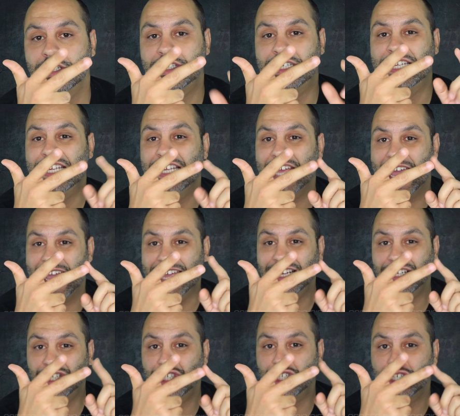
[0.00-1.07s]

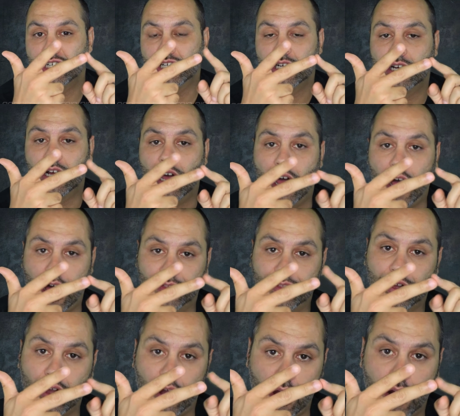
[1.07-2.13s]
TH on
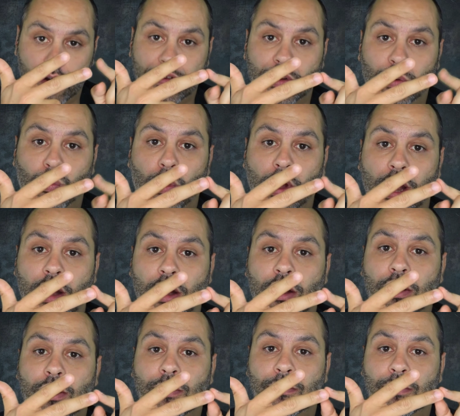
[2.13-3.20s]
the car somewhere,
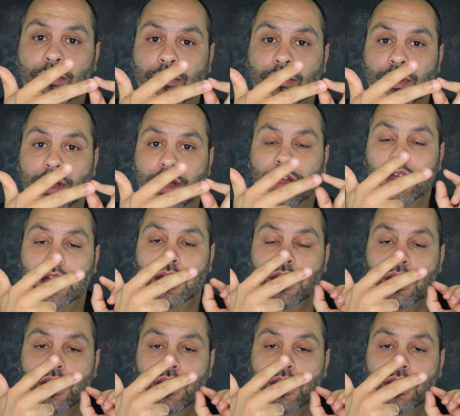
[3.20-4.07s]
okay?